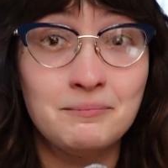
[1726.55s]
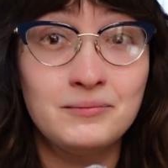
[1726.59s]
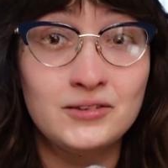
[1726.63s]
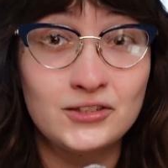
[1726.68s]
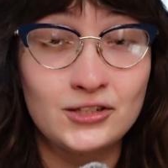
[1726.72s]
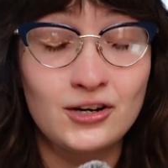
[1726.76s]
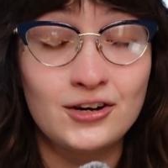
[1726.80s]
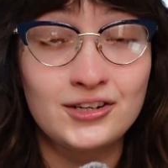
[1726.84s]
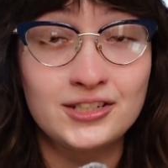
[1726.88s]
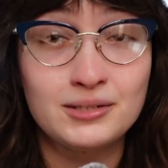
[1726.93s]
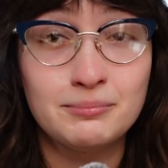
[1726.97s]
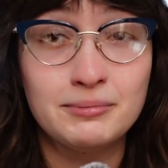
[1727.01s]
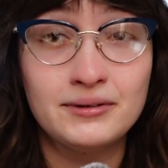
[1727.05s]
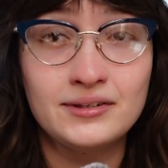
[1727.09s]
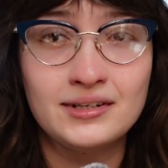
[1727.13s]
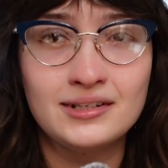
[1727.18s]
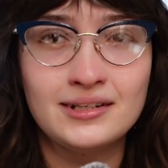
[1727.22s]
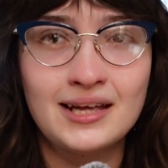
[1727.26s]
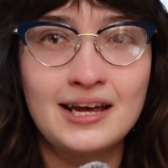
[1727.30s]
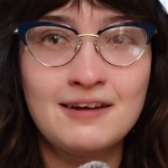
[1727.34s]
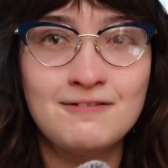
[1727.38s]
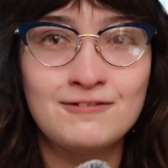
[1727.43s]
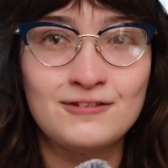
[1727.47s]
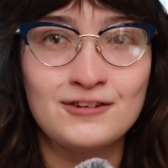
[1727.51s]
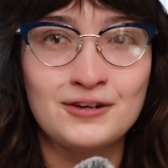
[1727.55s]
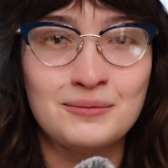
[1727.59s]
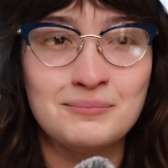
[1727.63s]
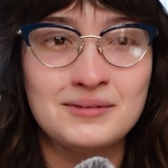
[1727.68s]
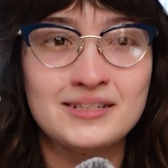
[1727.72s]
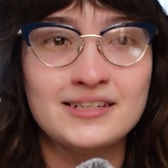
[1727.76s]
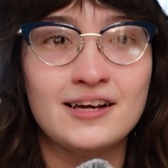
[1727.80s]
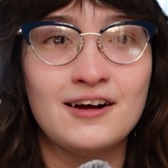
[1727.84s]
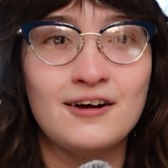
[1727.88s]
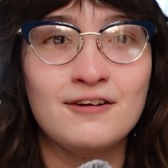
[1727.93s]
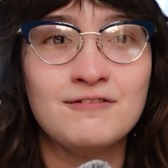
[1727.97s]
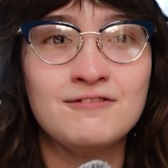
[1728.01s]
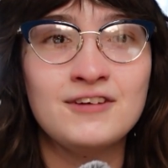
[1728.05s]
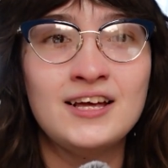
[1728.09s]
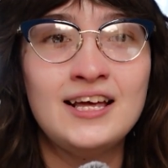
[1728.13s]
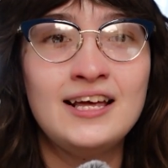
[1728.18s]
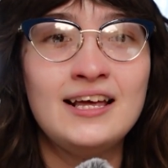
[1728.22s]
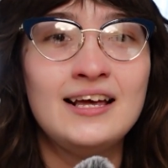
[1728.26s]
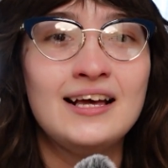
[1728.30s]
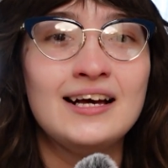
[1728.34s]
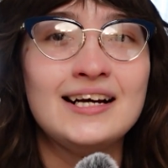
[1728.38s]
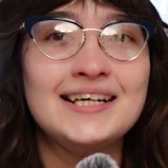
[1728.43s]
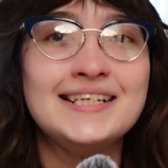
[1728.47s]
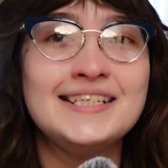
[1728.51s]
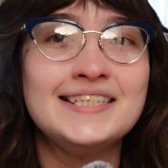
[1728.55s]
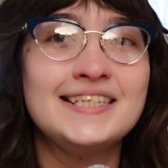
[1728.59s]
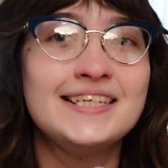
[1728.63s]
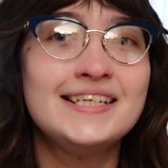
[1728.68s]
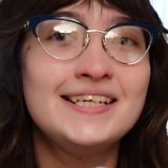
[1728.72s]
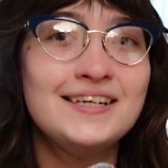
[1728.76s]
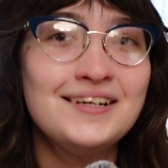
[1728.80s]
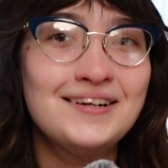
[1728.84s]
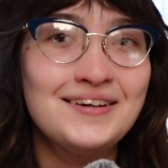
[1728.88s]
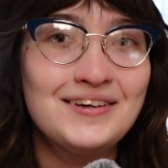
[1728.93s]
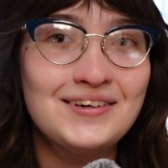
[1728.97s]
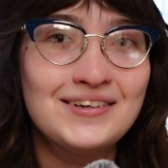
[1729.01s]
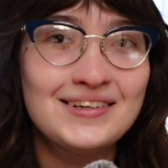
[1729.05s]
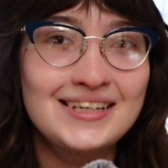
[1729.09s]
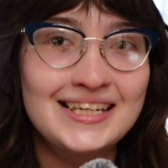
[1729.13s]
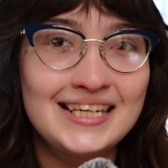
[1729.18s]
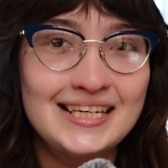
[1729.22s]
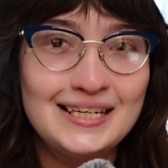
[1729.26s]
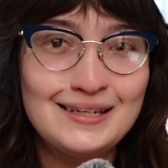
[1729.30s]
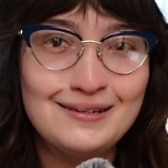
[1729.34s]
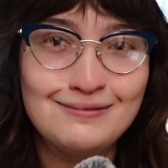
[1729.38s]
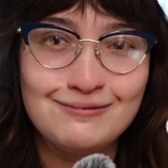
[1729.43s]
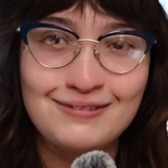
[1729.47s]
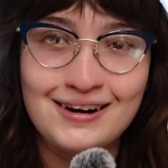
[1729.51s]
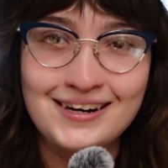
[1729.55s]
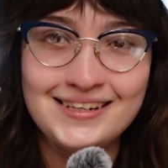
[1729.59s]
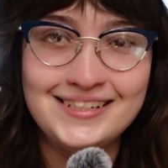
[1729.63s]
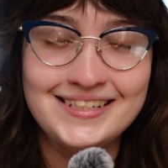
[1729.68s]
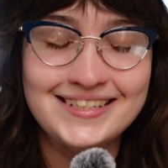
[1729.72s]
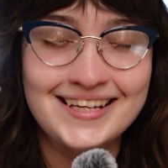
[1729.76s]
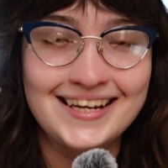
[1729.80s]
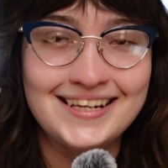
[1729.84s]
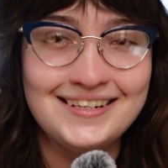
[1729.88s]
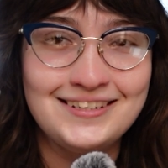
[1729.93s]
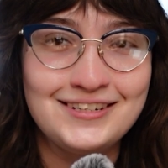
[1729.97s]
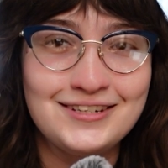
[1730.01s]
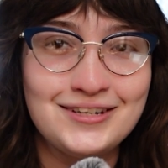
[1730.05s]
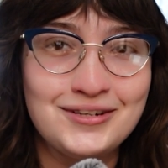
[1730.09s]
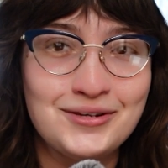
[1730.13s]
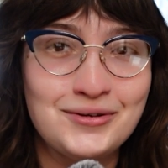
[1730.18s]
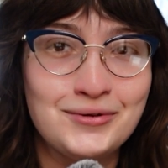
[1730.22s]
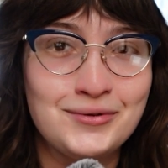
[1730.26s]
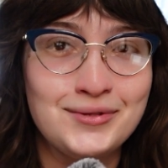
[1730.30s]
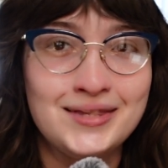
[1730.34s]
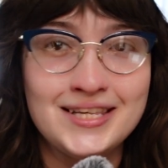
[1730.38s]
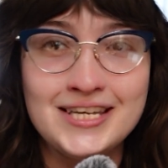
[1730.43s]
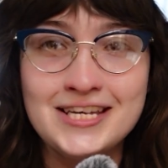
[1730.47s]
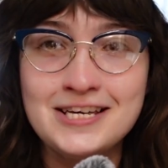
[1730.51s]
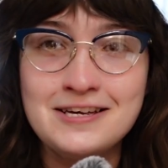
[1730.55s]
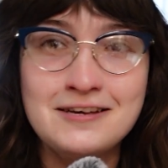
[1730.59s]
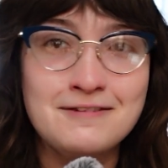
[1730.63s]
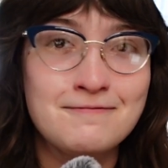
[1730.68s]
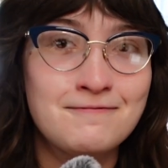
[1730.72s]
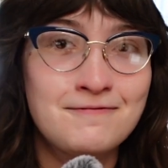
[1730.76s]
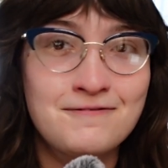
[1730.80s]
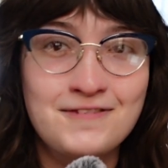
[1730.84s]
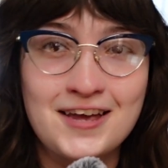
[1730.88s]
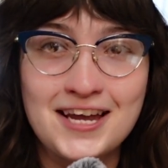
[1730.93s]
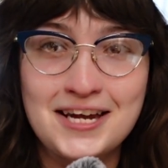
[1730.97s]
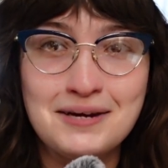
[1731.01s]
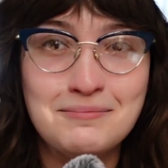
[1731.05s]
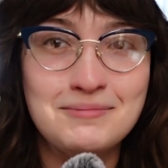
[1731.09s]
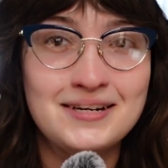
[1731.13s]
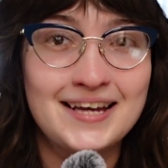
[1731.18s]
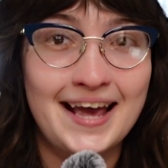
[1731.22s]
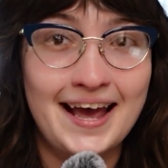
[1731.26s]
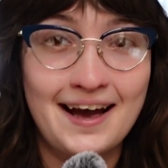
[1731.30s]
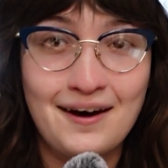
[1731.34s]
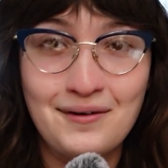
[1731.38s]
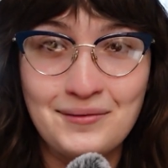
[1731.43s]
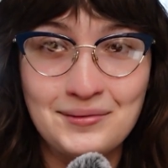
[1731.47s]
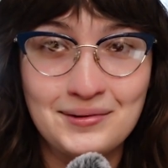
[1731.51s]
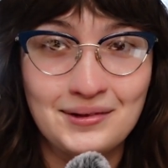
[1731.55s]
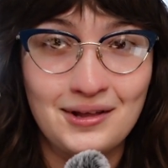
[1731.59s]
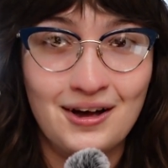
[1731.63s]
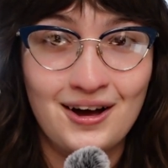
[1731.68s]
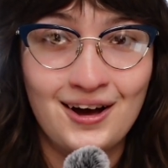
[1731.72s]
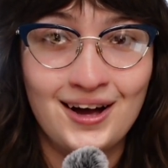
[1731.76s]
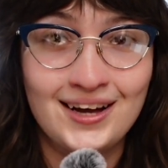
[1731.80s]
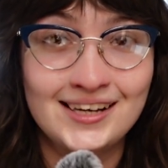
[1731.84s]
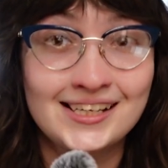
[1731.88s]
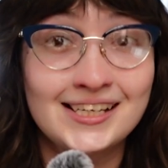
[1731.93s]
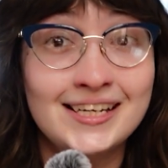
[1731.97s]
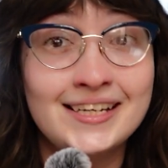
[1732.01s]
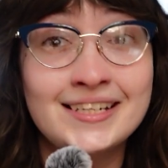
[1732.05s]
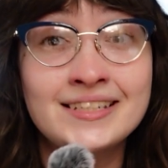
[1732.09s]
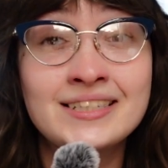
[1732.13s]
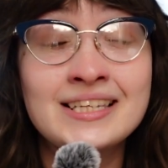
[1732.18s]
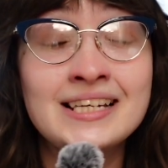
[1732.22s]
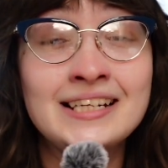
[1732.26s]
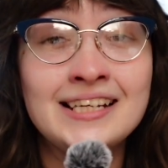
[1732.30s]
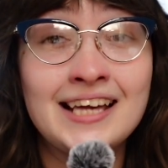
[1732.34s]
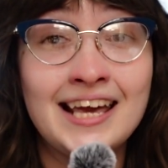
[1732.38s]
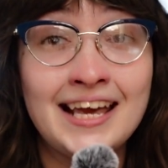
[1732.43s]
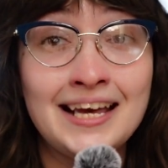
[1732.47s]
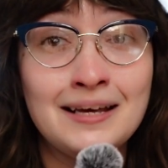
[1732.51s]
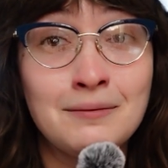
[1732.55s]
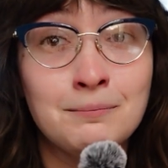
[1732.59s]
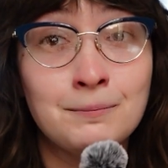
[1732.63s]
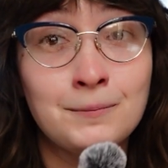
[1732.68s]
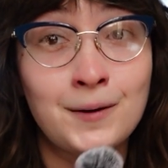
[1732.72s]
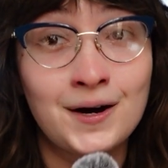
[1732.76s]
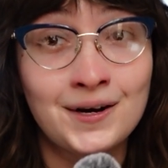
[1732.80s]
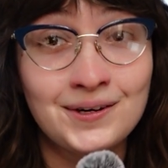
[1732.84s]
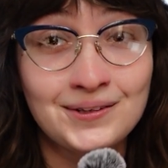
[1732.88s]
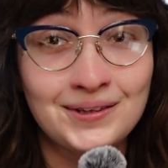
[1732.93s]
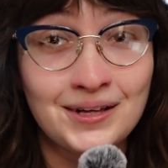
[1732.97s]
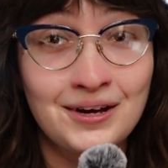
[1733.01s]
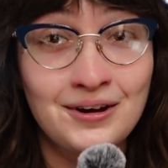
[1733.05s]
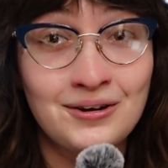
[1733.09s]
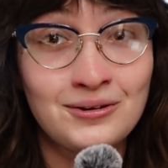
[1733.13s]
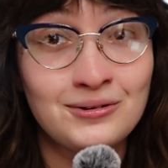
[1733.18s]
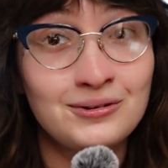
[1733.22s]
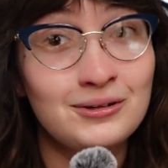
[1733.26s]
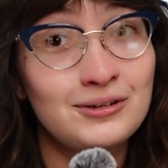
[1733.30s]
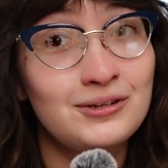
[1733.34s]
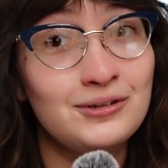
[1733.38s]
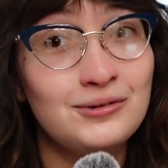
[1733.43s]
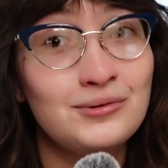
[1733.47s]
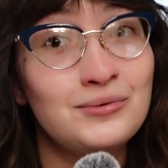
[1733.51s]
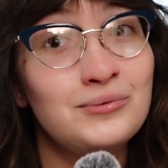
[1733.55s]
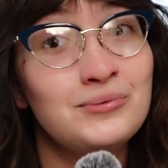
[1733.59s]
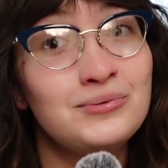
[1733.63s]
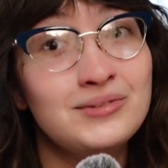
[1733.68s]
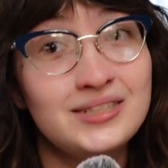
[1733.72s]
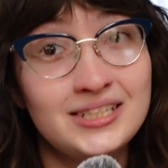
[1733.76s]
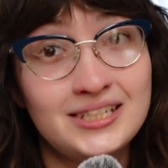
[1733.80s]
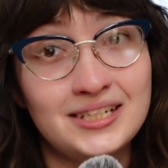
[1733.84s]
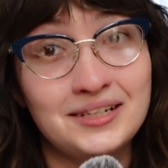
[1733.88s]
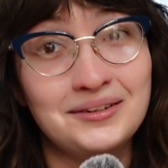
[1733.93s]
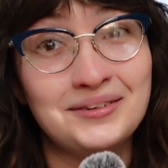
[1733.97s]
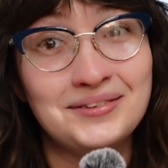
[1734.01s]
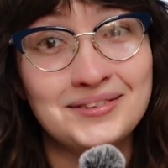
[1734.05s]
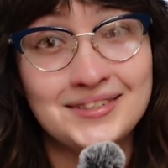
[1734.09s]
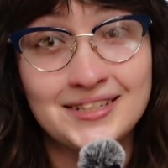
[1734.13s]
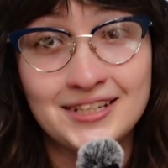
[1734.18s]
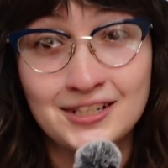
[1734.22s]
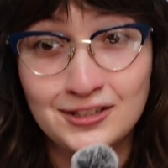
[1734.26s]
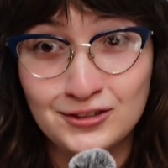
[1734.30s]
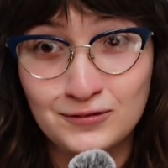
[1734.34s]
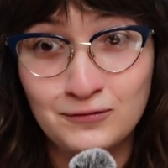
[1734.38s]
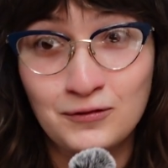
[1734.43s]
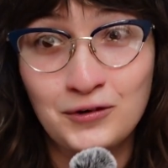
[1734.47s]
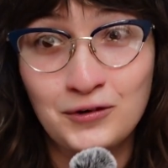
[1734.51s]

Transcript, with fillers: start to build a life for himself until he runs into the famed outlaw Kissing Kate Barlow, who steals his